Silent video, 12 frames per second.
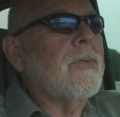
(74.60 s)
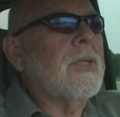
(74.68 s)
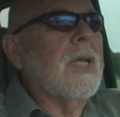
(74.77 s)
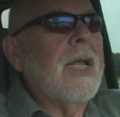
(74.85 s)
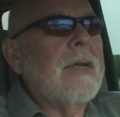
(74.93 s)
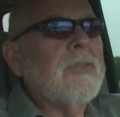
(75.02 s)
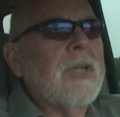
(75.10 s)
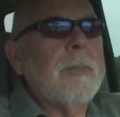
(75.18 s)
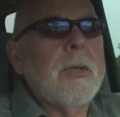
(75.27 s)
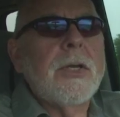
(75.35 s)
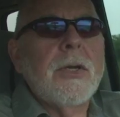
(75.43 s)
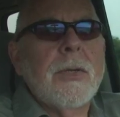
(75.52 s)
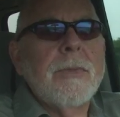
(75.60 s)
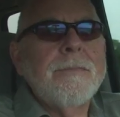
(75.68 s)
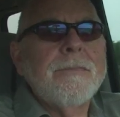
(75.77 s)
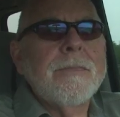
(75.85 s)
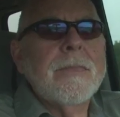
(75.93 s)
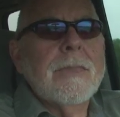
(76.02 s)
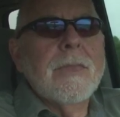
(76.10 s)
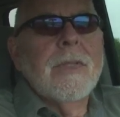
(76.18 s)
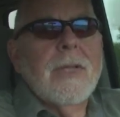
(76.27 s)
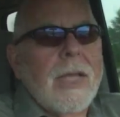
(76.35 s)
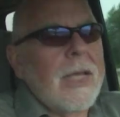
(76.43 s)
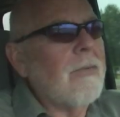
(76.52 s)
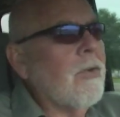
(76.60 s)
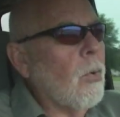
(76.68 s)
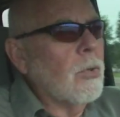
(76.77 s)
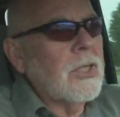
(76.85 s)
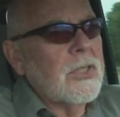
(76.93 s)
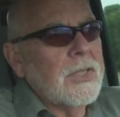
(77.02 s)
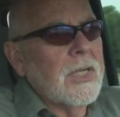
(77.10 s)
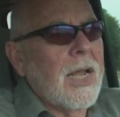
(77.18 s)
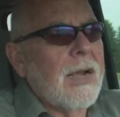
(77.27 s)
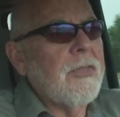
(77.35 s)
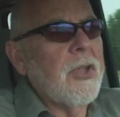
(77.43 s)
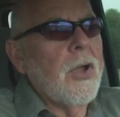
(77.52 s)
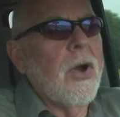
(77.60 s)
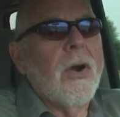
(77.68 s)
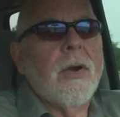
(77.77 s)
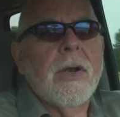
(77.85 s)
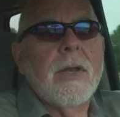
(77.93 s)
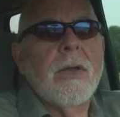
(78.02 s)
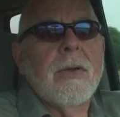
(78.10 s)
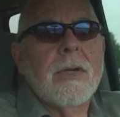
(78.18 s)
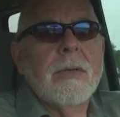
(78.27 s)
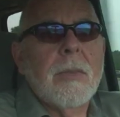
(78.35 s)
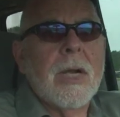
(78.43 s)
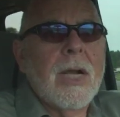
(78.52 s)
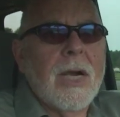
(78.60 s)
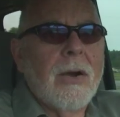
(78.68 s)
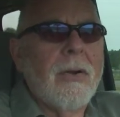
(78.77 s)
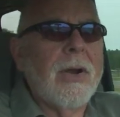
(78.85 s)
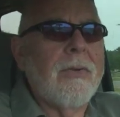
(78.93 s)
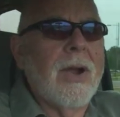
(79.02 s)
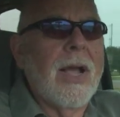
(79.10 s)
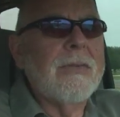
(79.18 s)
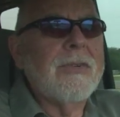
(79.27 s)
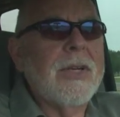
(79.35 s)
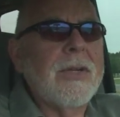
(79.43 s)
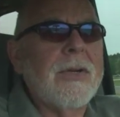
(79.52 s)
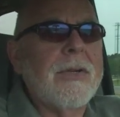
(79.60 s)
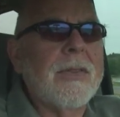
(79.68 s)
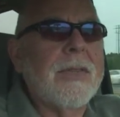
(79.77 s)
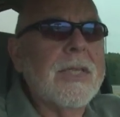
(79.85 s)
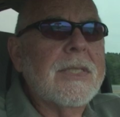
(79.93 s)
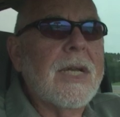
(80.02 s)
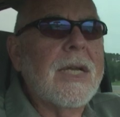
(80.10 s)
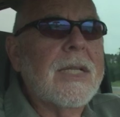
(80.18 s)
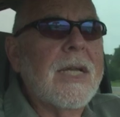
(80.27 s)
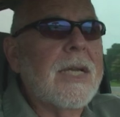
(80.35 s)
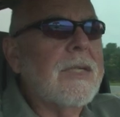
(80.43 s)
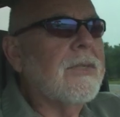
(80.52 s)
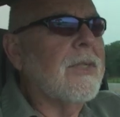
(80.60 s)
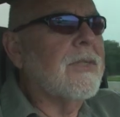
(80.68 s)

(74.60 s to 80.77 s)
So still have some to do. And of course, I still have the yard to do and my concrete drive to do and things like that.